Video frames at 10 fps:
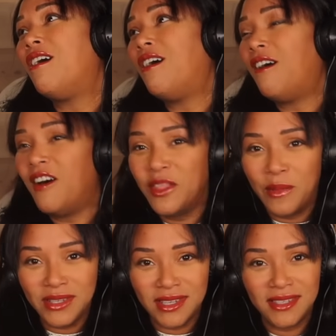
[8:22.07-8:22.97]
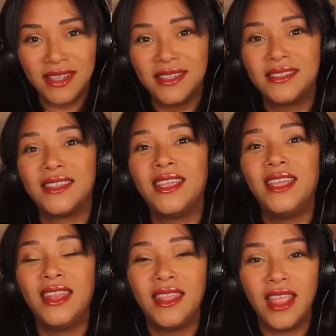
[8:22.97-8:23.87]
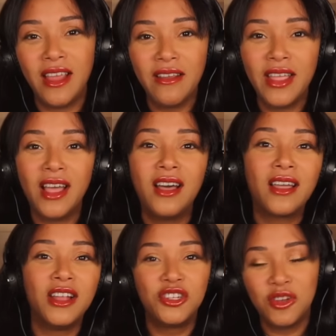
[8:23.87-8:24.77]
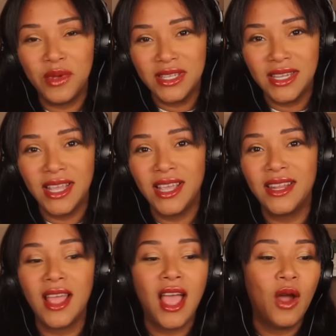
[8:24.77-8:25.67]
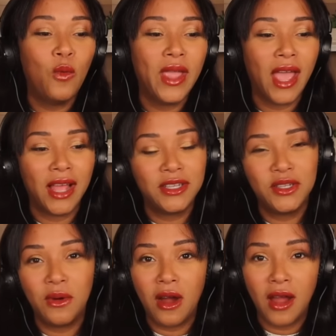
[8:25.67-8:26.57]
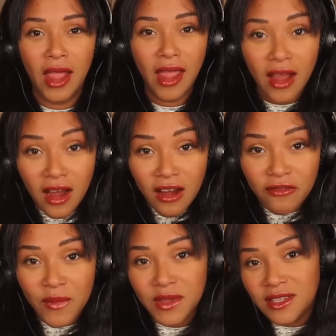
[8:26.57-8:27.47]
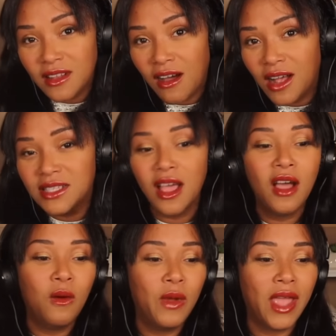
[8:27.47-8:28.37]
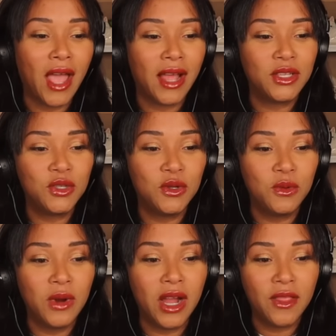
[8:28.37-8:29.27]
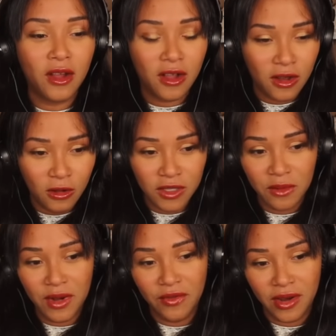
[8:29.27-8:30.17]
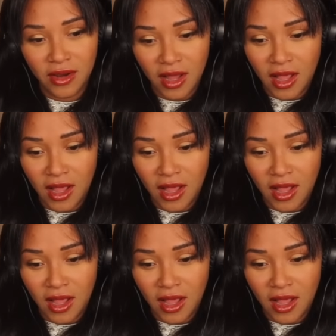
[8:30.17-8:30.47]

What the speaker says: All the businesses in the area contributed. We had to do our hair from the salons. We had to wear their clothes from different